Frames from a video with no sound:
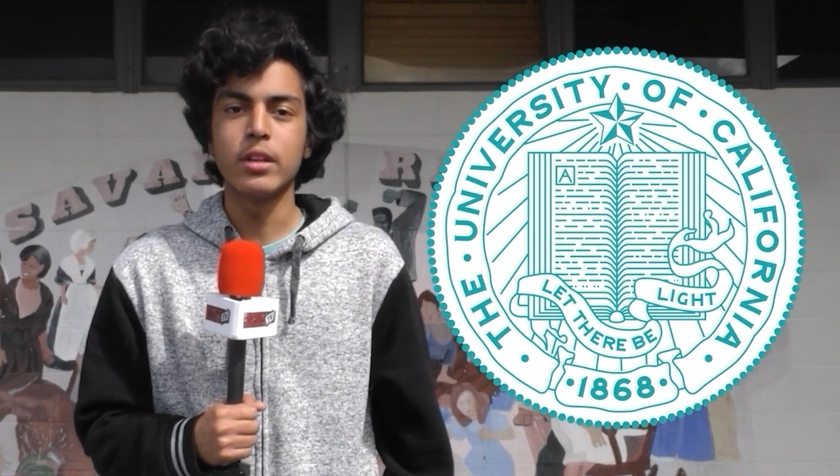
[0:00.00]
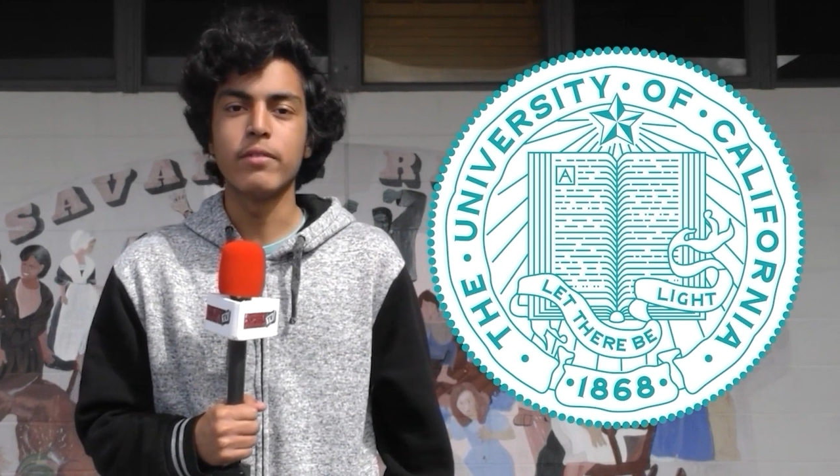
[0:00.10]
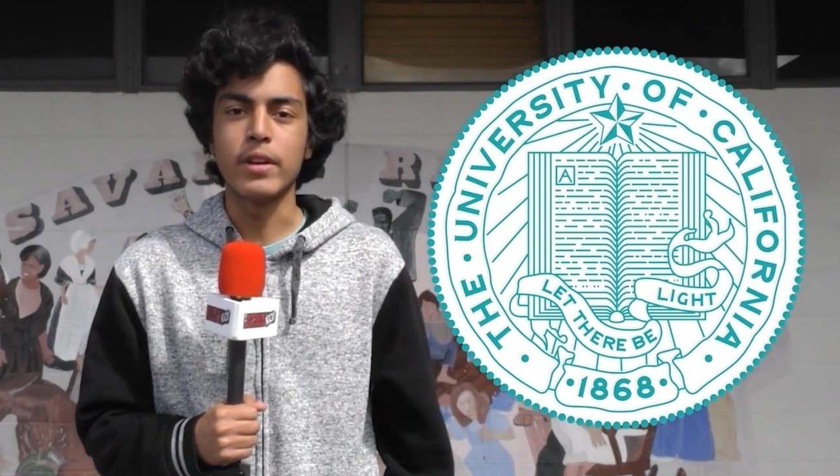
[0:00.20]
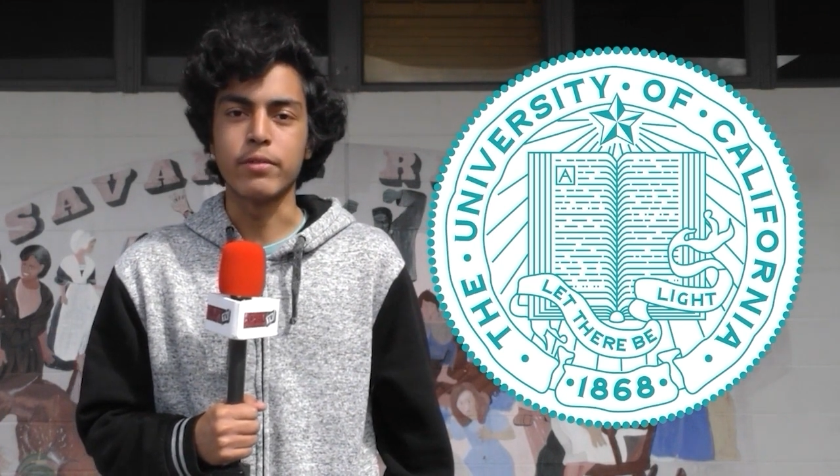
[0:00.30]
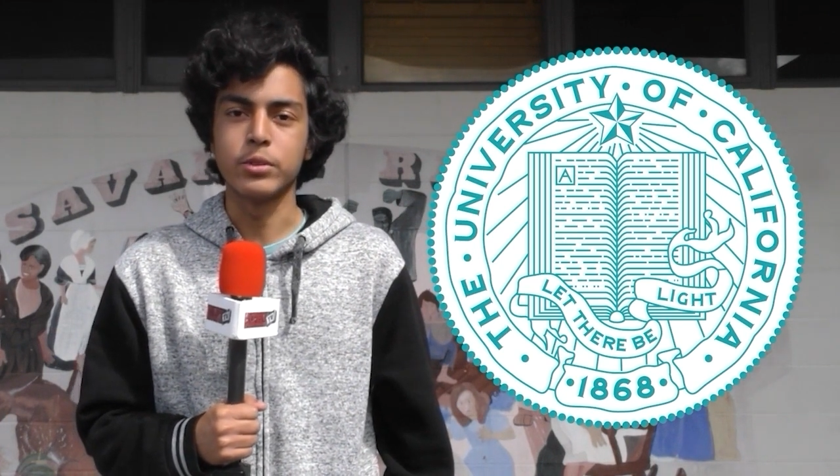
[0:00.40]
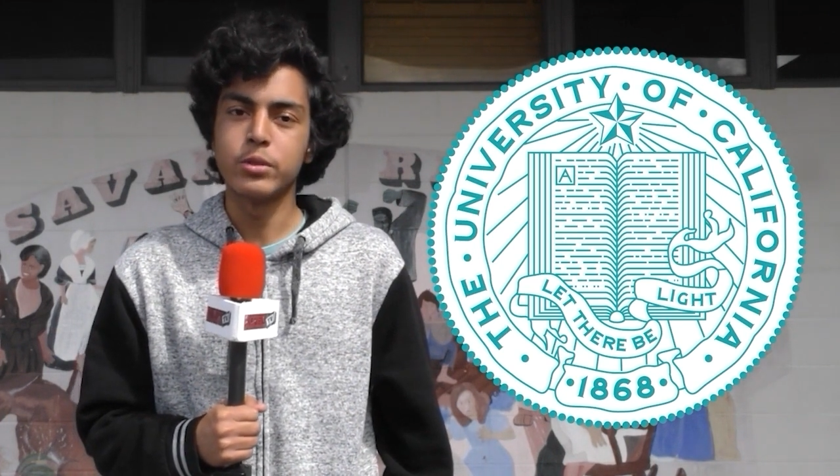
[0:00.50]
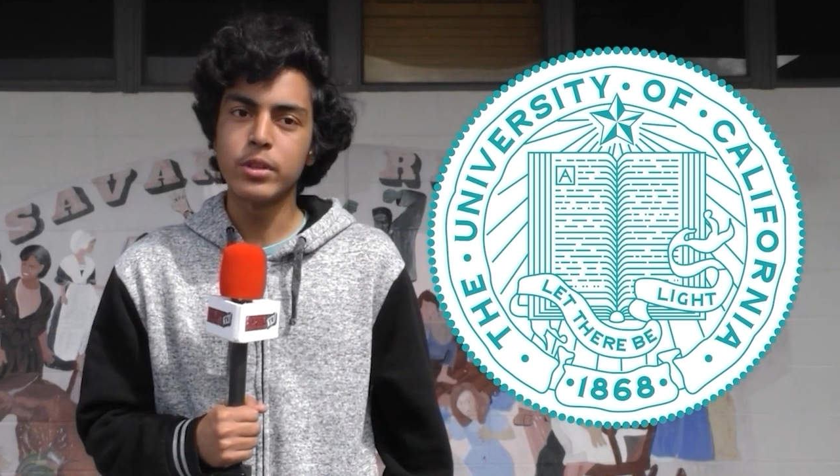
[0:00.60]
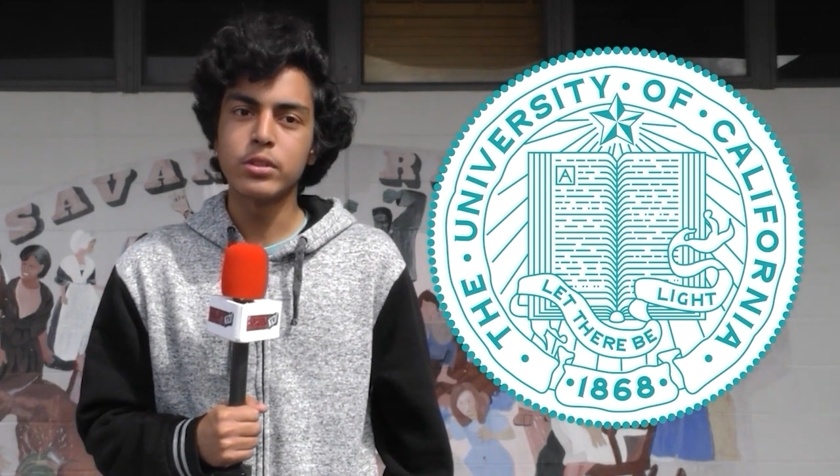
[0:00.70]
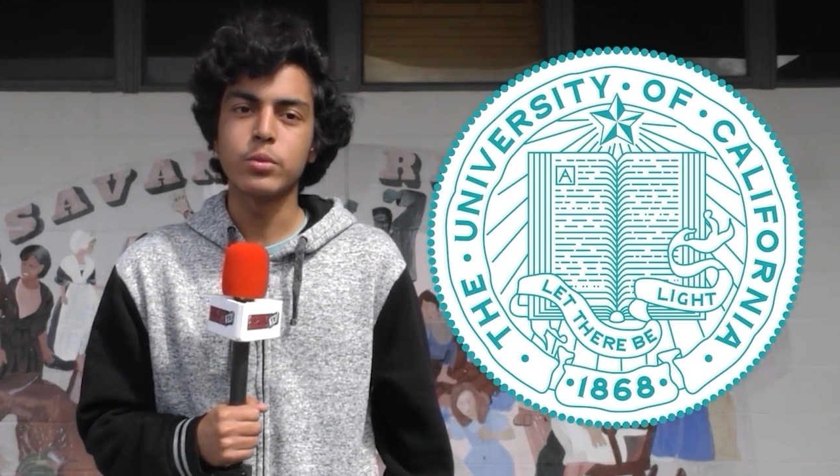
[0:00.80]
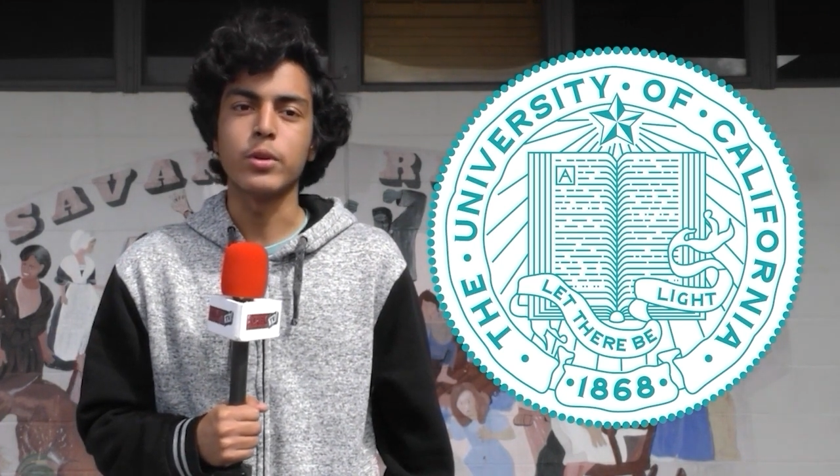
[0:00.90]
event for
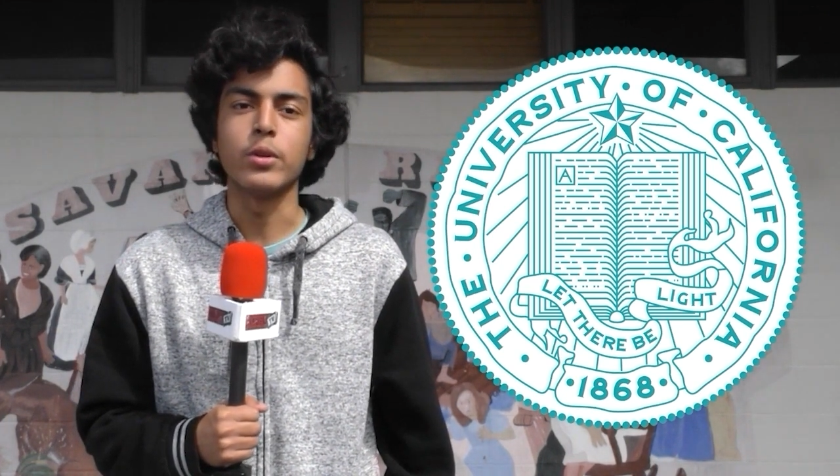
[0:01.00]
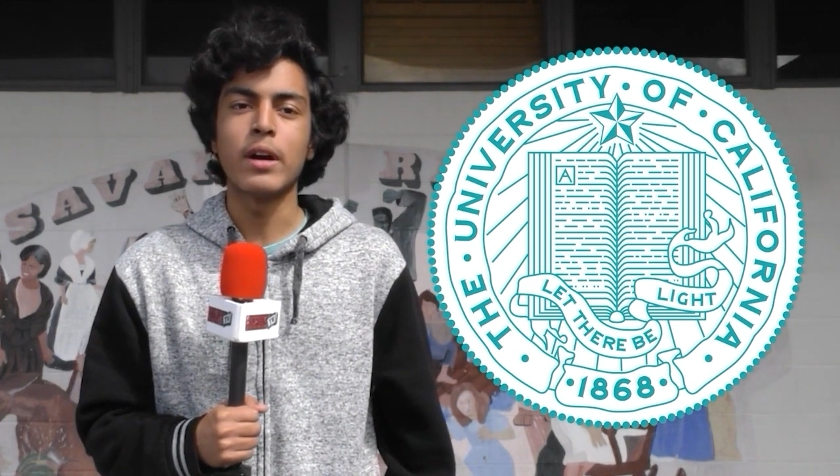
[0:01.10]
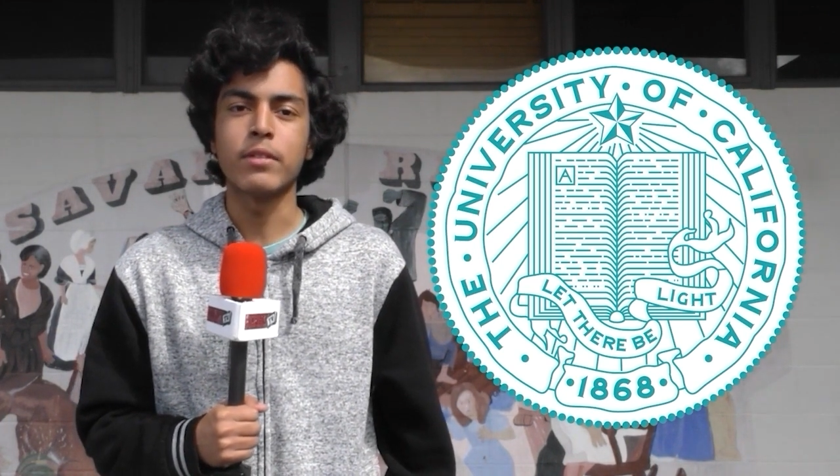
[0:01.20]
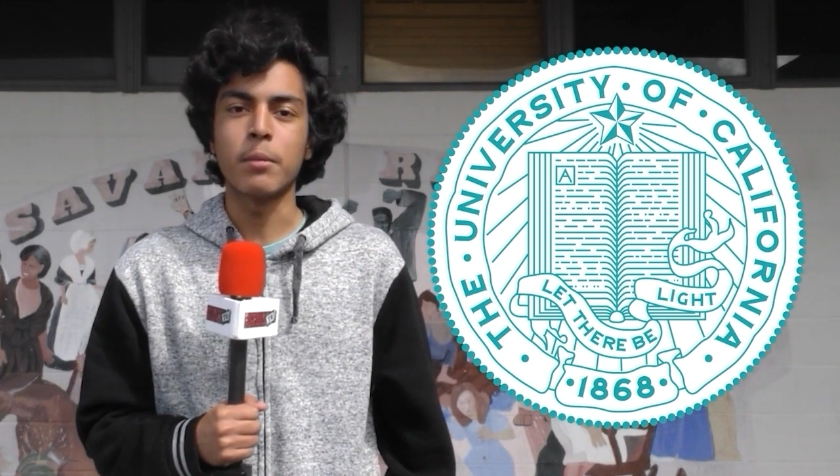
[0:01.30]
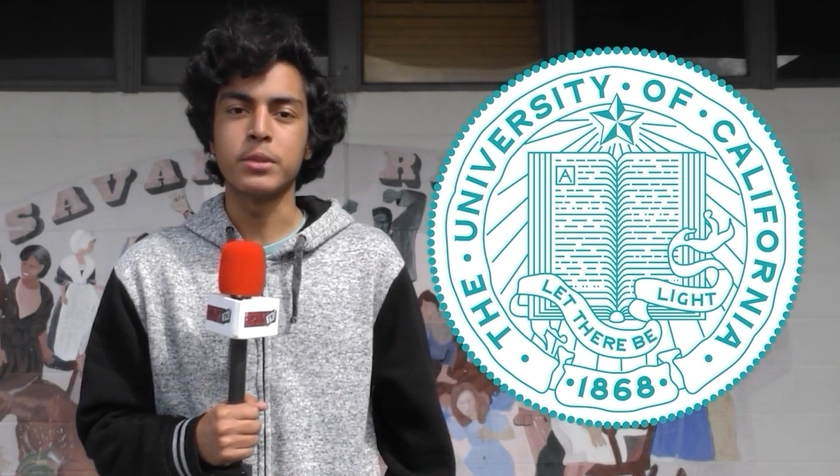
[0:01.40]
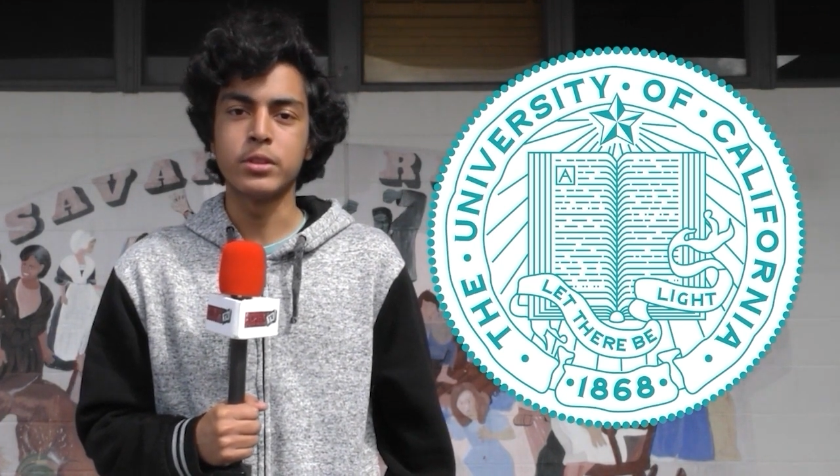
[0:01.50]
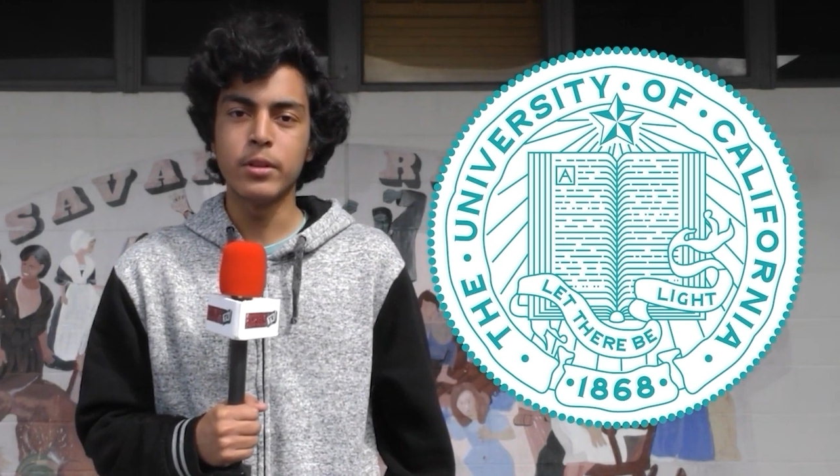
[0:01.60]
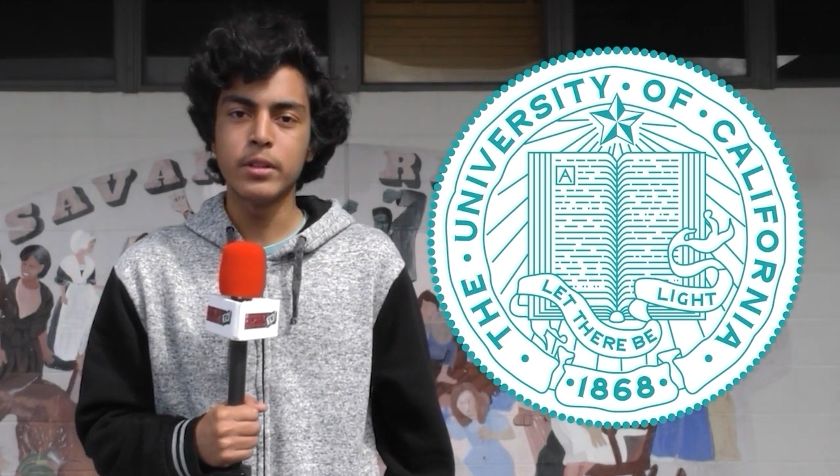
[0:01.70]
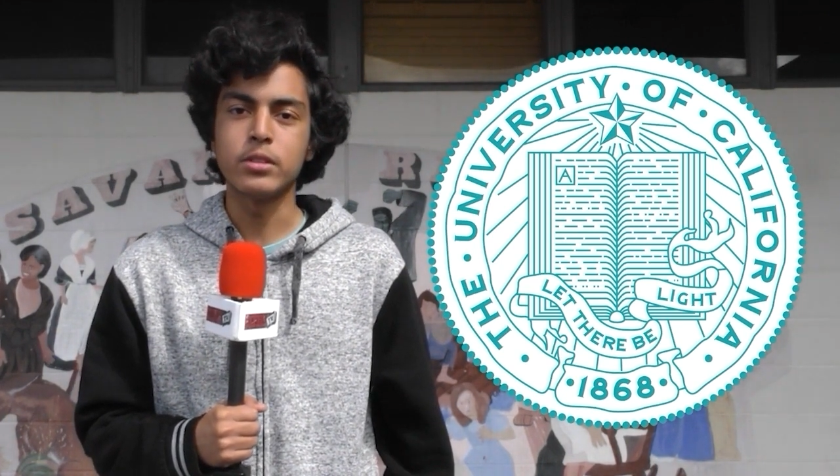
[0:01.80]
students where you have the opportunity